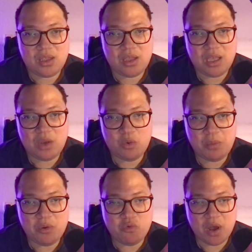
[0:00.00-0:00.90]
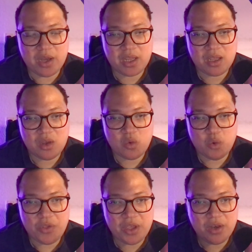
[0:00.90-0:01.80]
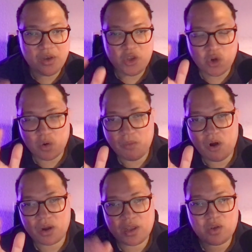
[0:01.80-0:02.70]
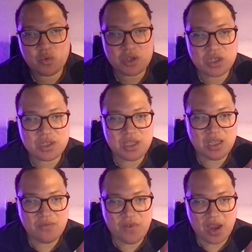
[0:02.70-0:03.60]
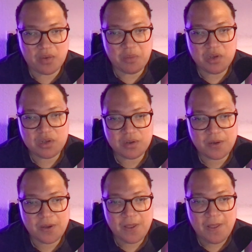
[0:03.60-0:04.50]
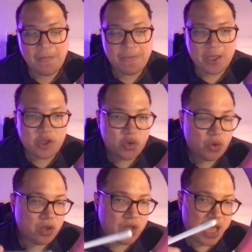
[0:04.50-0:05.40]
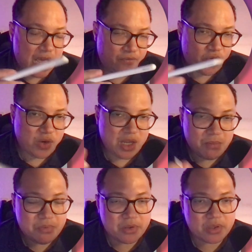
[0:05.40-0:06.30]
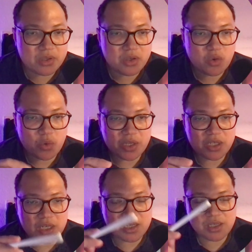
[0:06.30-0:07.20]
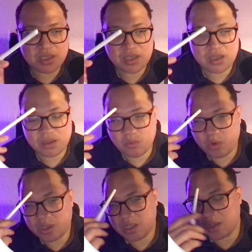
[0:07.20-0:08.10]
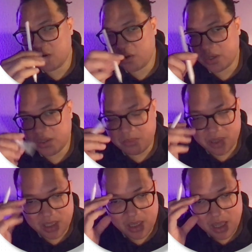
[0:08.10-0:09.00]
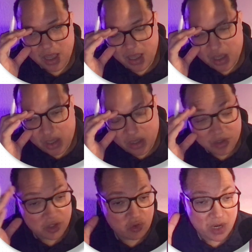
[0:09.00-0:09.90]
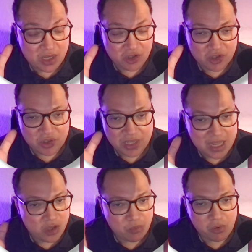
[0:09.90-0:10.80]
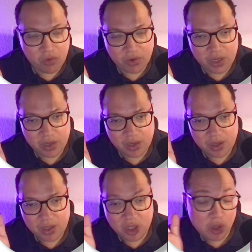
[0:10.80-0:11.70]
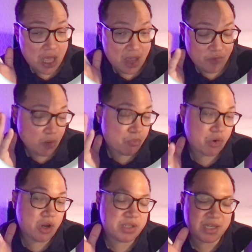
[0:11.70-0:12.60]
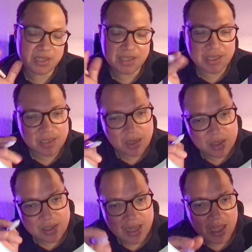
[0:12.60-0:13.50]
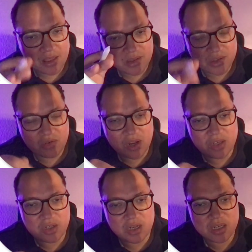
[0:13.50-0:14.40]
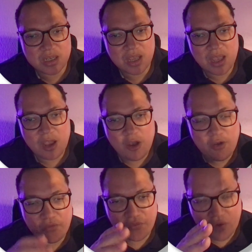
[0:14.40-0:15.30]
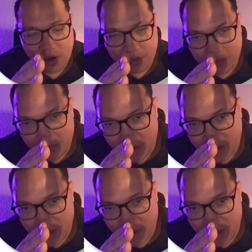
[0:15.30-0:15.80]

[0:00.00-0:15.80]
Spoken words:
it will be running within your market, which is the environment. You will have your input, which is going to be strangers that you pour in. You'll have your process that's going to take the strangers from